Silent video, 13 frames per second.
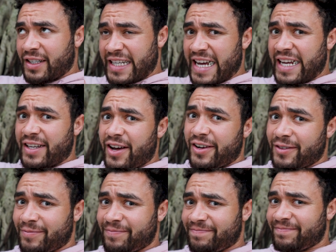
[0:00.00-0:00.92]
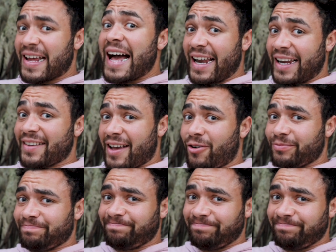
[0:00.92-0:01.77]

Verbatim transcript: day done. Alex out.